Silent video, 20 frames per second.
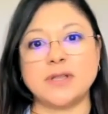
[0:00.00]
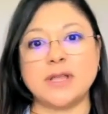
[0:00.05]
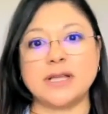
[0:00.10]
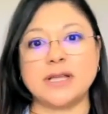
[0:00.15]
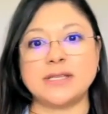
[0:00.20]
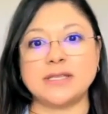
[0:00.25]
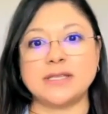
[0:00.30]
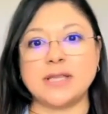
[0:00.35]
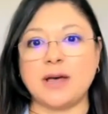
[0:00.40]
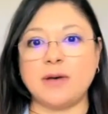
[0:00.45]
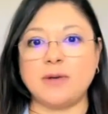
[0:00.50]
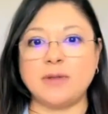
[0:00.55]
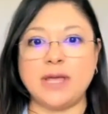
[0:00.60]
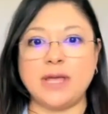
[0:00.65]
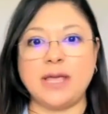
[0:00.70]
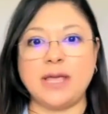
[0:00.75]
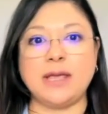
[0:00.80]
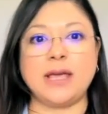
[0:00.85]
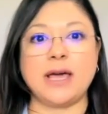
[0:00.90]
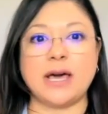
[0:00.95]
That's how
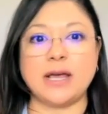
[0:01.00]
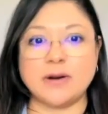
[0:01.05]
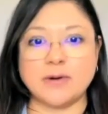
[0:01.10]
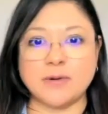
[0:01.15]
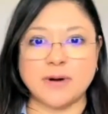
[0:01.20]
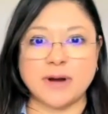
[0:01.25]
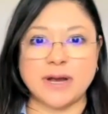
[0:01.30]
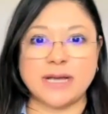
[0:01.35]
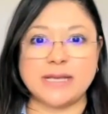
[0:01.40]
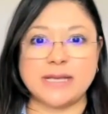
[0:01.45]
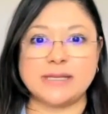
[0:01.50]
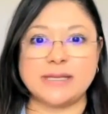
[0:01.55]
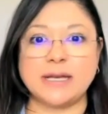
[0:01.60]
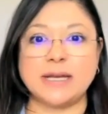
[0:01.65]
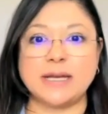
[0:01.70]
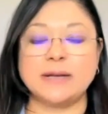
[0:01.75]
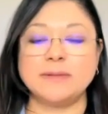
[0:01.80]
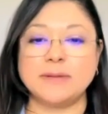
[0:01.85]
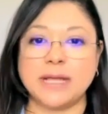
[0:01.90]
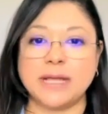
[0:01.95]
they categorized
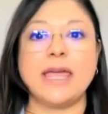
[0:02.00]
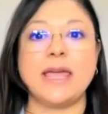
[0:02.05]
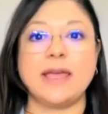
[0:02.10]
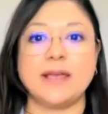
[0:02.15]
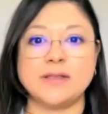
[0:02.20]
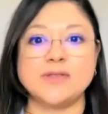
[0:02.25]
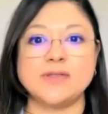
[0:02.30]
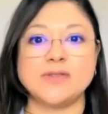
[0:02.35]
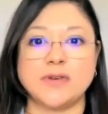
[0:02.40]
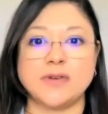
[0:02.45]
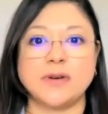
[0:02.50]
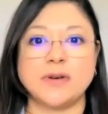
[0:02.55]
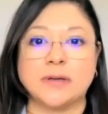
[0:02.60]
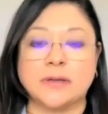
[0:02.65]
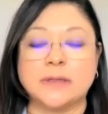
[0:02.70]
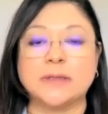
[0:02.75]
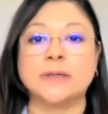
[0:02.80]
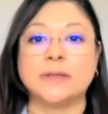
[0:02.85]
the cancer.